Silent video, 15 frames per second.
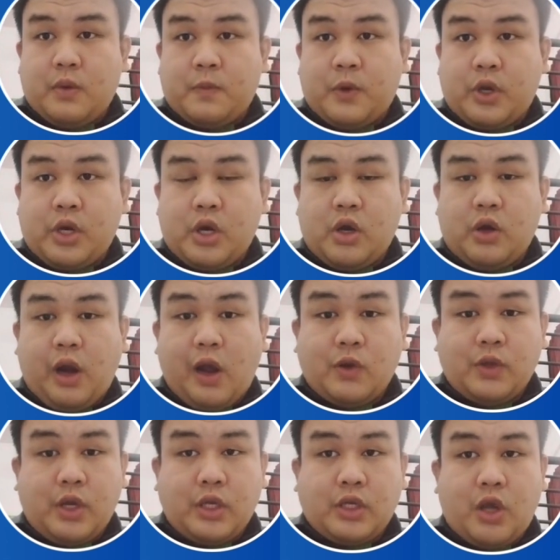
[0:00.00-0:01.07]
For the
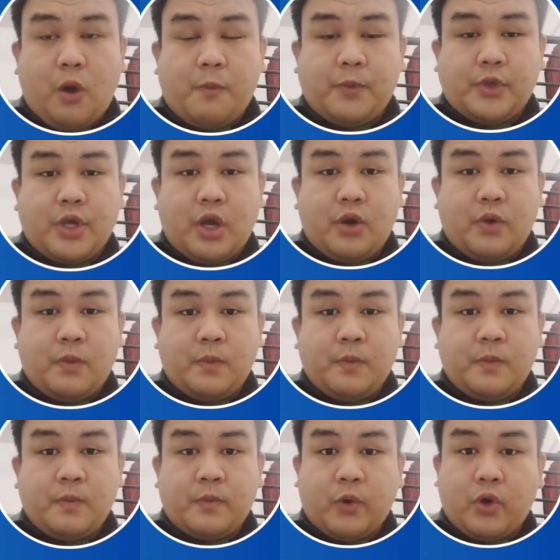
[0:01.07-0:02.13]
roughness
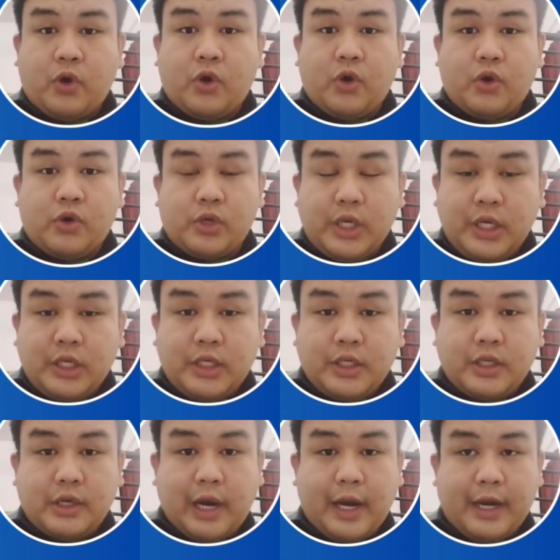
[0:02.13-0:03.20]
coefficient for this
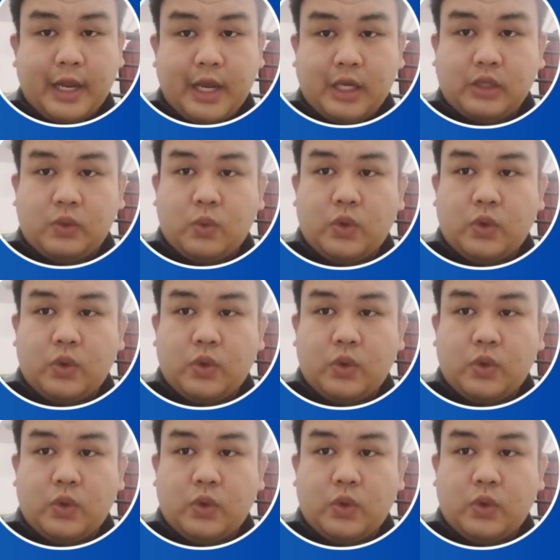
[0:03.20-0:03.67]
drainage,